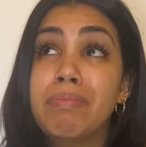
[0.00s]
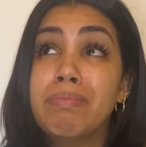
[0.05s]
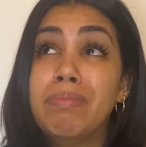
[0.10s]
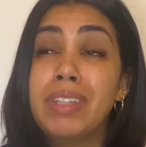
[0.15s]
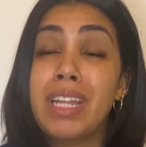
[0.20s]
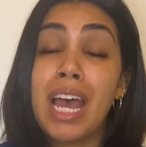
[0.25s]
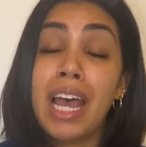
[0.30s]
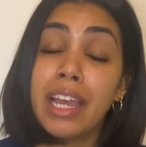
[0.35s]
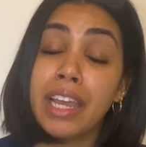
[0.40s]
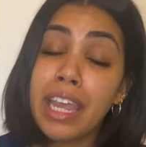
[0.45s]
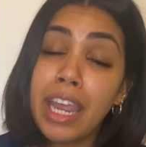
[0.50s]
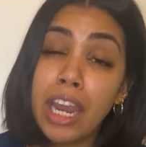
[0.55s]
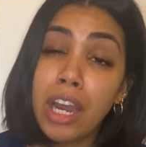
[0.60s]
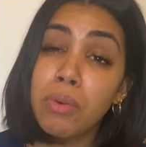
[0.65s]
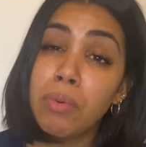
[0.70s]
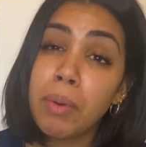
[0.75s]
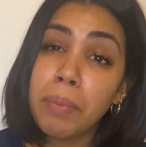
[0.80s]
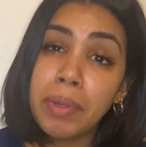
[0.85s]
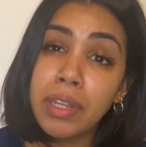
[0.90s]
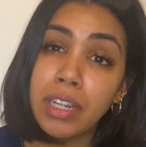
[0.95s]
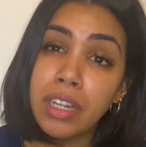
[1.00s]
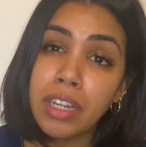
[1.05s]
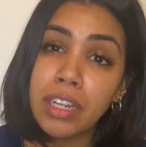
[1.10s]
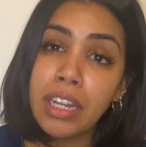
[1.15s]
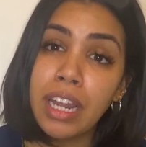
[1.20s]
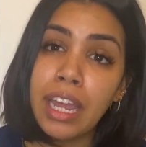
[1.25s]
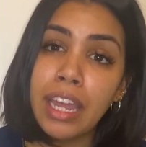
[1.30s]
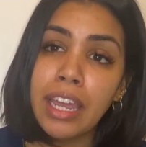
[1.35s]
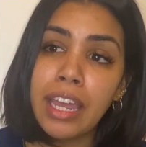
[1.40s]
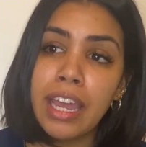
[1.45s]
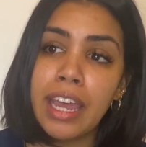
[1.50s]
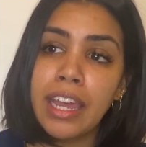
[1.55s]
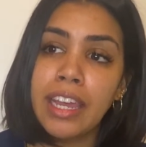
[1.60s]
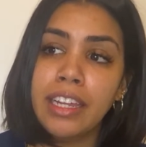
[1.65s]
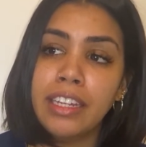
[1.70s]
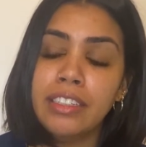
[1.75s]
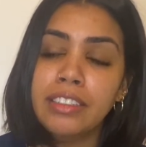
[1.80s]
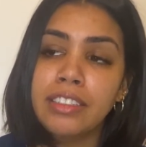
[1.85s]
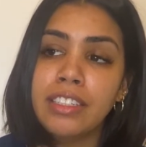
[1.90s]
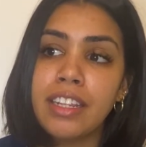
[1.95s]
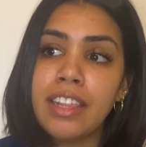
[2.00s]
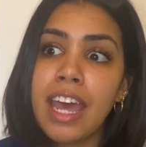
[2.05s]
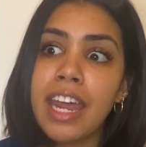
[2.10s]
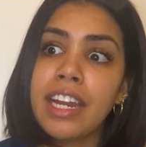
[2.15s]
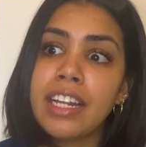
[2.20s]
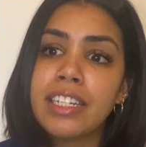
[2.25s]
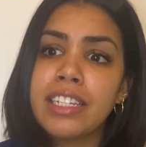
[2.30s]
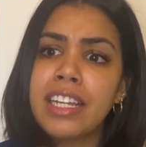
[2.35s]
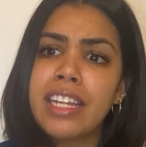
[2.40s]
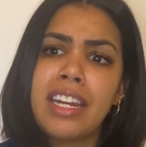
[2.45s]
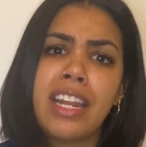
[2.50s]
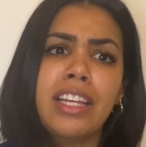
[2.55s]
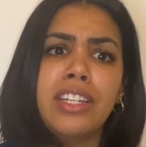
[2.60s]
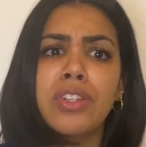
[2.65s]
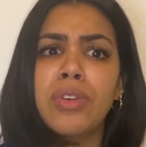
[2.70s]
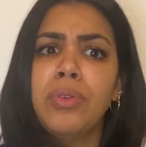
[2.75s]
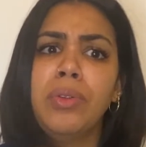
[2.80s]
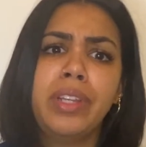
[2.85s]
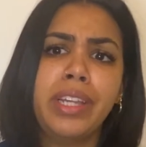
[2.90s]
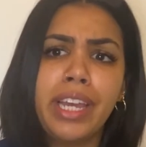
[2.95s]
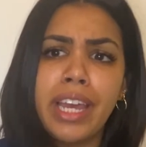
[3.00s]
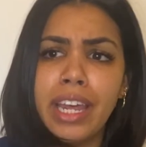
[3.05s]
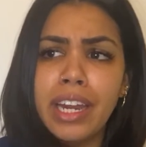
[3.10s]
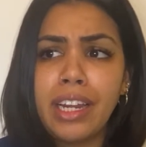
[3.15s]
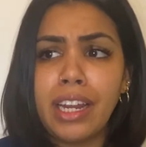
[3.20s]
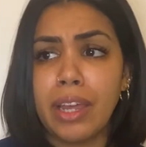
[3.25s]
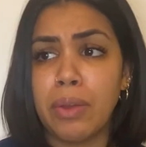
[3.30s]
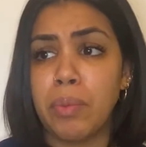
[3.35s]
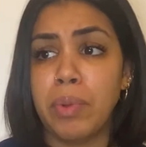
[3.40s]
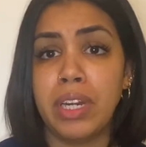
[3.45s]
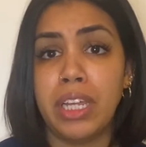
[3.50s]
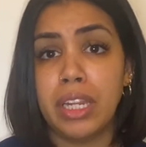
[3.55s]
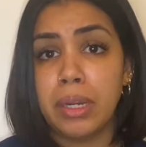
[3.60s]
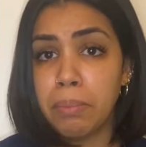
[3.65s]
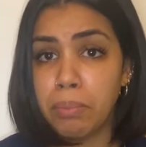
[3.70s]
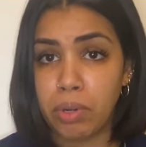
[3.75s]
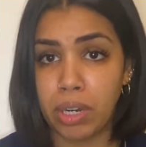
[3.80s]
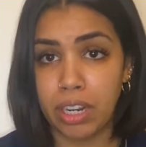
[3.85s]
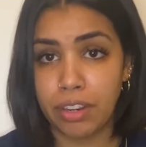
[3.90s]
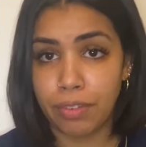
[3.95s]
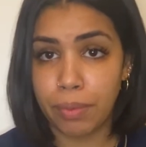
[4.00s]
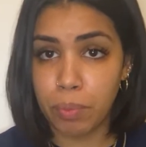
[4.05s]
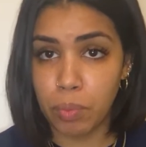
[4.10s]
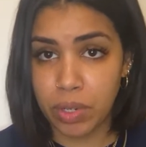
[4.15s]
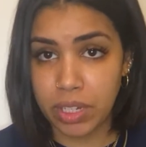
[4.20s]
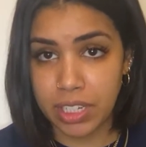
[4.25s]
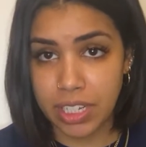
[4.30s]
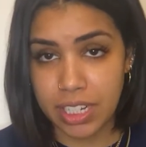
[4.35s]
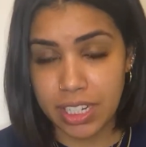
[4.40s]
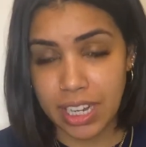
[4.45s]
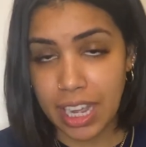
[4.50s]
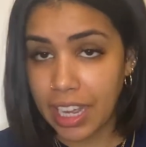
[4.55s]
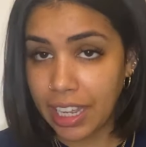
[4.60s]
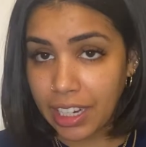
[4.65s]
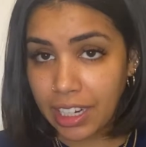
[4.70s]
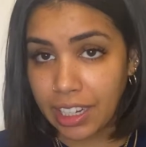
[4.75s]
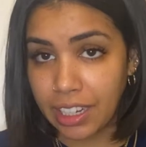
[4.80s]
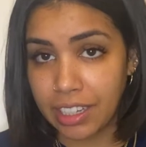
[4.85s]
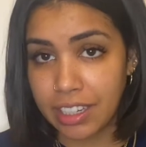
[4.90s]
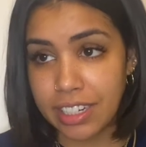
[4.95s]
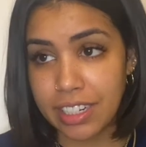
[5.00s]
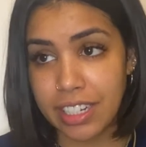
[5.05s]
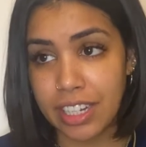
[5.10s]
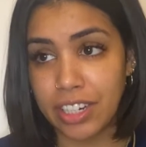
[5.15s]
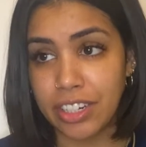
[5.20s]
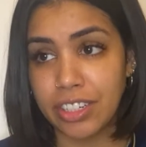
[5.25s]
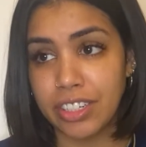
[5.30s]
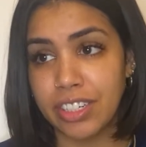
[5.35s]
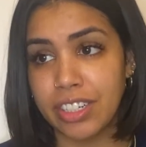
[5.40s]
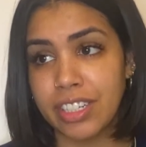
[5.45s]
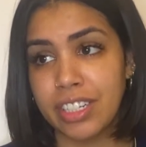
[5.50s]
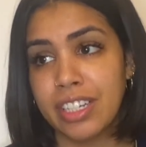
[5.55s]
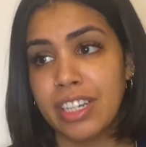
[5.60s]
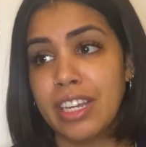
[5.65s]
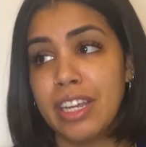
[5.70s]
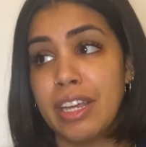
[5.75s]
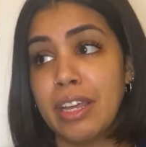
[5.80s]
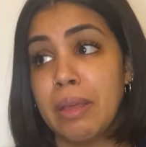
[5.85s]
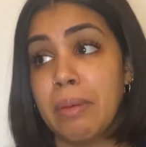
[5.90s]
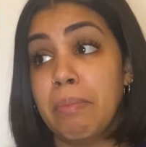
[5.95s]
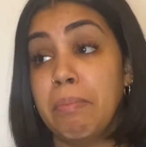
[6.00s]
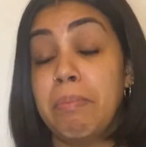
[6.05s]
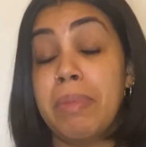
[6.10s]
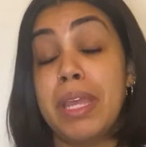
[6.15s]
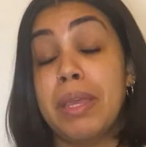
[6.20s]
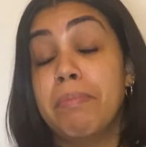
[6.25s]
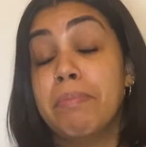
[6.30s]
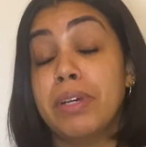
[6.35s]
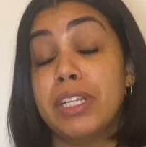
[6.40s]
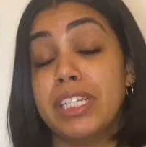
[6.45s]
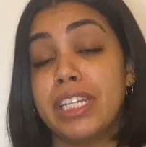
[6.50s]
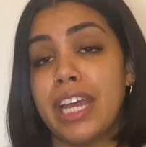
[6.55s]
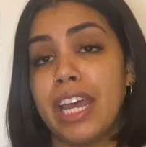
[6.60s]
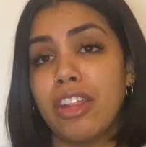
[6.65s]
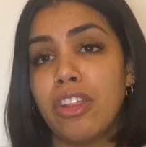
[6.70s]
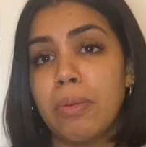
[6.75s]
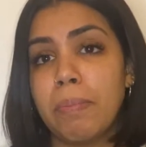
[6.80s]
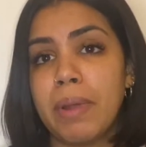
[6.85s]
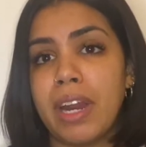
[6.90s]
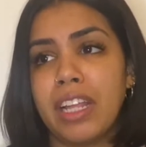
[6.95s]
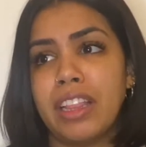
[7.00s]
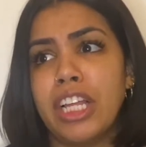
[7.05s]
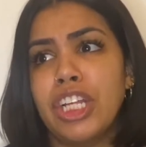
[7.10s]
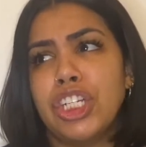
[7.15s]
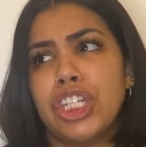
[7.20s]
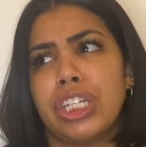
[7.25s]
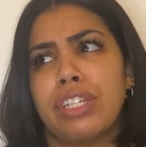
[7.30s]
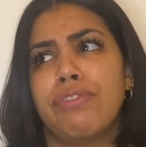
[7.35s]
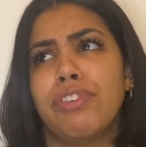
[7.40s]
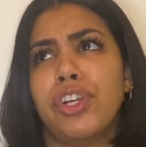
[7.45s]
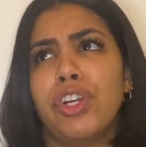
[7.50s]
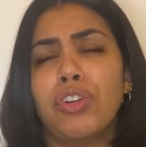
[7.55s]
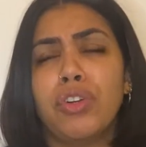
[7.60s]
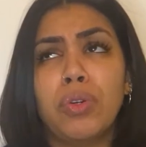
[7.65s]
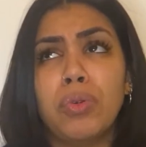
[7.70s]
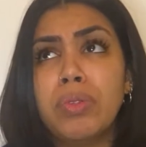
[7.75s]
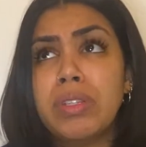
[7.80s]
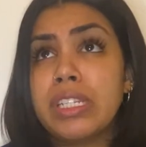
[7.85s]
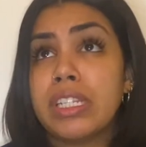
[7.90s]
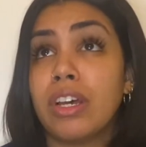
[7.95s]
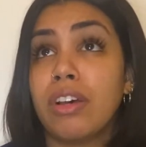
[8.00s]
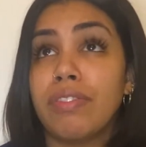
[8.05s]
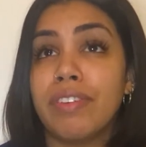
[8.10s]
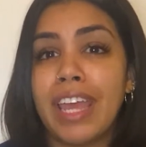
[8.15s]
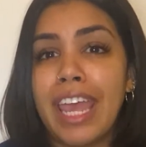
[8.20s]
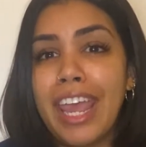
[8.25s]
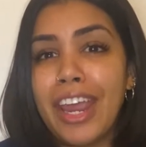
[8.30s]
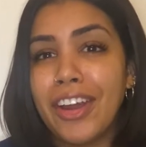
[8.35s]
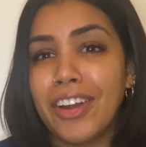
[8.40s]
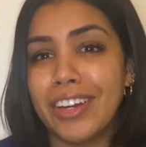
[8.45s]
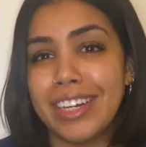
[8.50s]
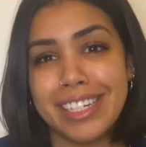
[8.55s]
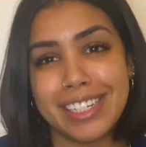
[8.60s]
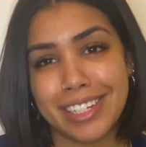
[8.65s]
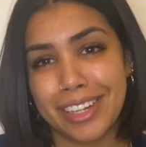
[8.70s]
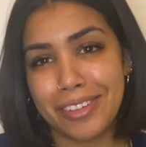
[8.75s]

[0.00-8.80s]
not care what we look like. And to that extent, I totally get it. Like, we need a break from what society considers being put together. But I think just for your own self-care and